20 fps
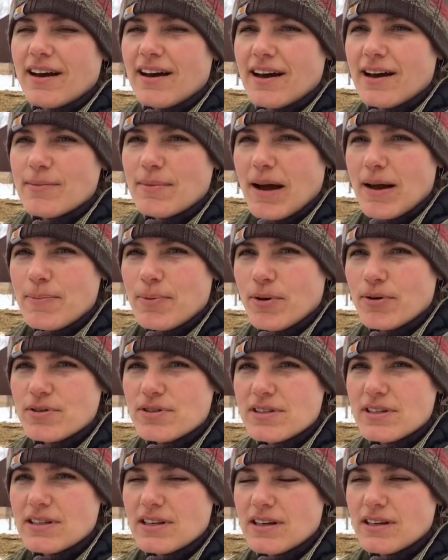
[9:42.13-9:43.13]
I
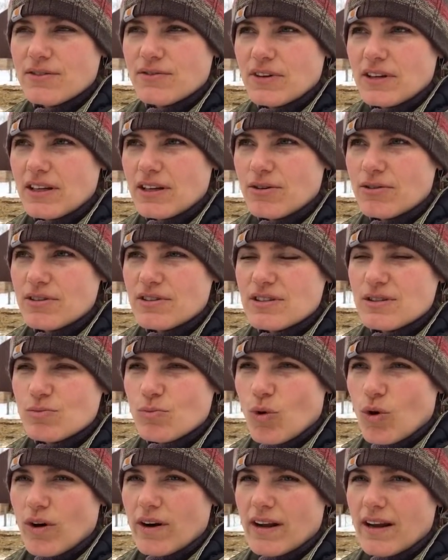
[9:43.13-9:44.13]
posted a video this
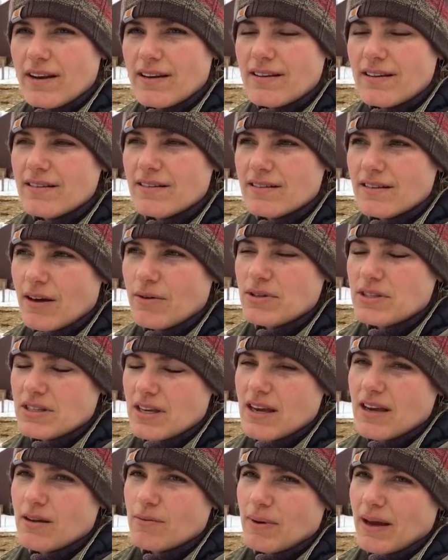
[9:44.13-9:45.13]
morning that was
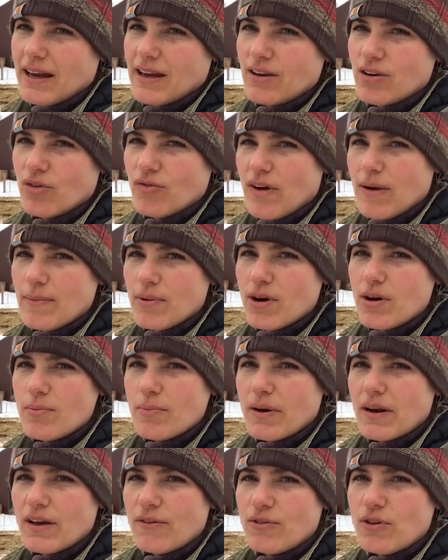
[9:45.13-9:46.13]
taken back in November,
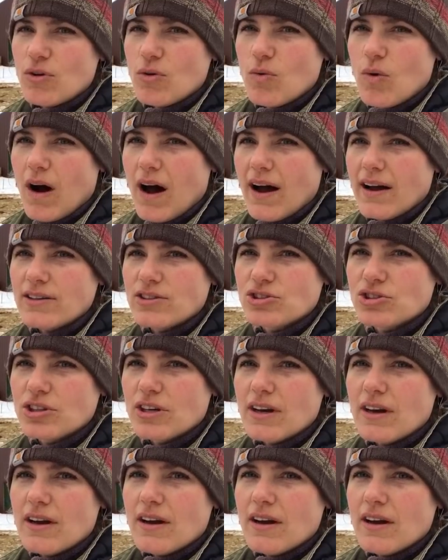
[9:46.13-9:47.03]
but if you watch